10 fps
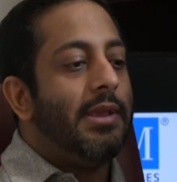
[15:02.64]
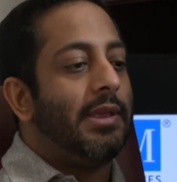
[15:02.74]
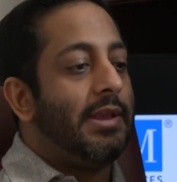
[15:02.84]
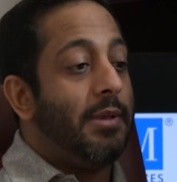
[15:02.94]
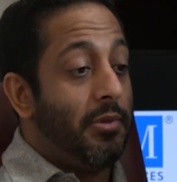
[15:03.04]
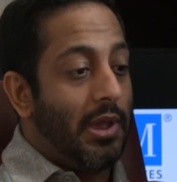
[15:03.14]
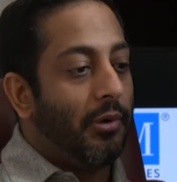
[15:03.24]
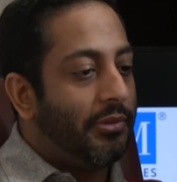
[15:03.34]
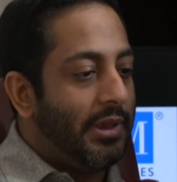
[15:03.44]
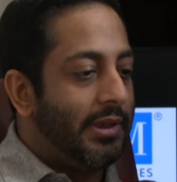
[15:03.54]
It can keep you
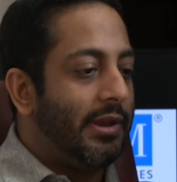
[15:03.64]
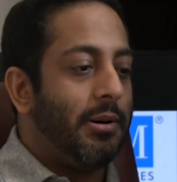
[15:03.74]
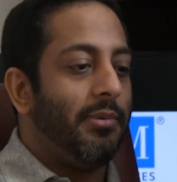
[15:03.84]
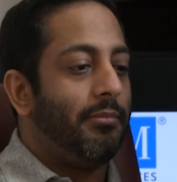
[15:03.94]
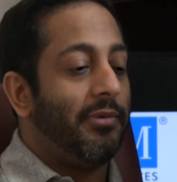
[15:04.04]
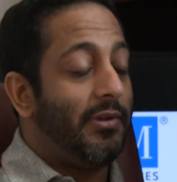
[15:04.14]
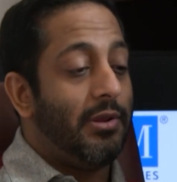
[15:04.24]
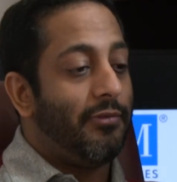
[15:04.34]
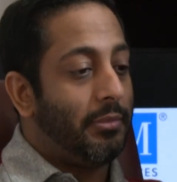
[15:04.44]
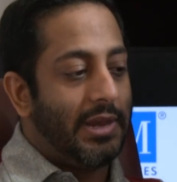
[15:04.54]
healthy. It can prevent
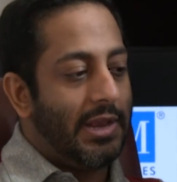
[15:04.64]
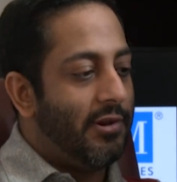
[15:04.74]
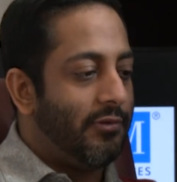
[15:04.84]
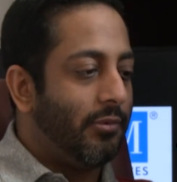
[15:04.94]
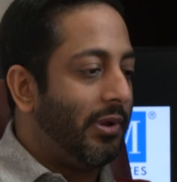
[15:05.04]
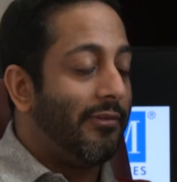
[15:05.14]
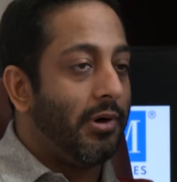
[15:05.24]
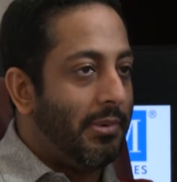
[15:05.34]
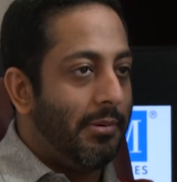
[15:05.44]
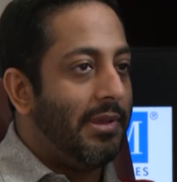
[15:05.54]
you from getting injured, whatever
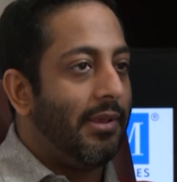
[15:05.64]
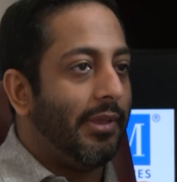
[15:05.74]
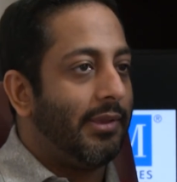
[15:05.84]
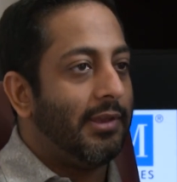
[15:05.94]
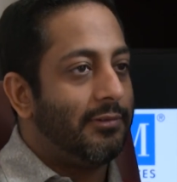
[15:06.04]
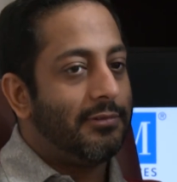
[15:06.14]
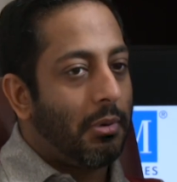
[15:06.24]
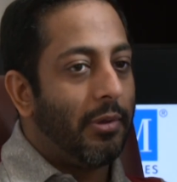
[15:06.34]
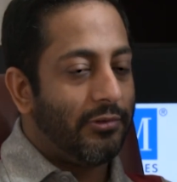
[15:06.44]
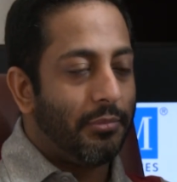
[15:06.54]
it may be. Like, that's
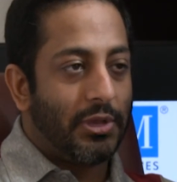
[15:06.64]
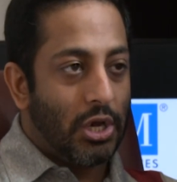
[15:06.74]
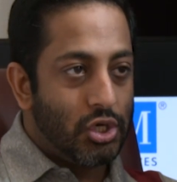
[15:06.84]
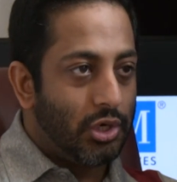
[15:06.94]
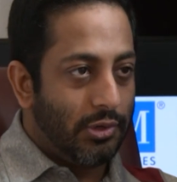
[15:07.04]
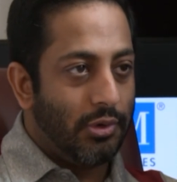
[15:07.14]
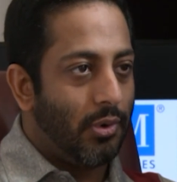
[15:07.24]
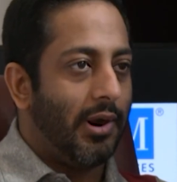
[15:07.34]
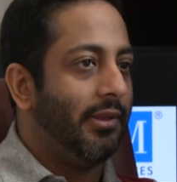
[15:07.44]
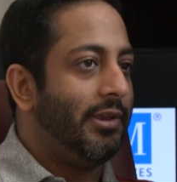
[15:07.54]
probably something I should do,
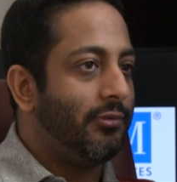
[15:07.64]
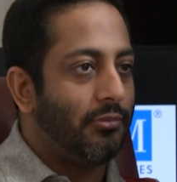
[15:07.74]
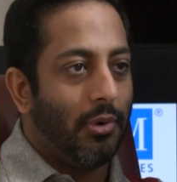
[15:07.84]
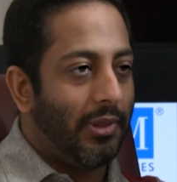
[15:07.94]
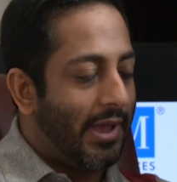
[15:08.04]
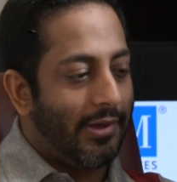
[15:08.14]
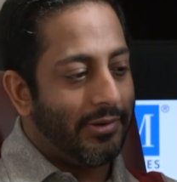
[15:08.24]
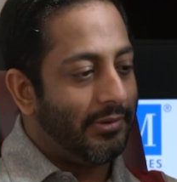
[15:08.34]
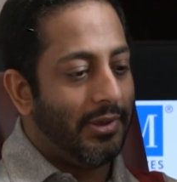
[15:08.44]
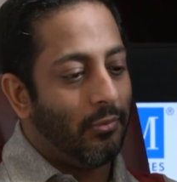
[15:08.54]
or at least roll out
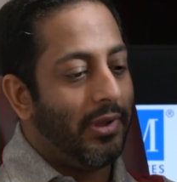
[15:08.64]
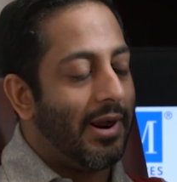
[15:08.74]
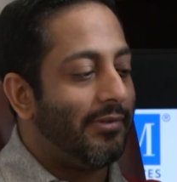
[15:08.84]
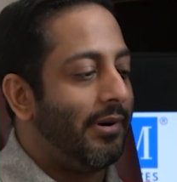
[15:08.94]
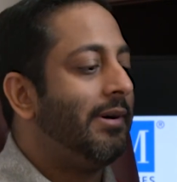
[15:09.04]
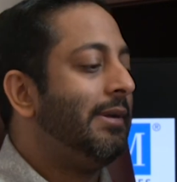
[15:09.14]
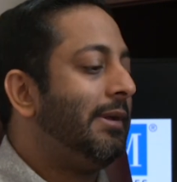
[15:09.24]
and whatever.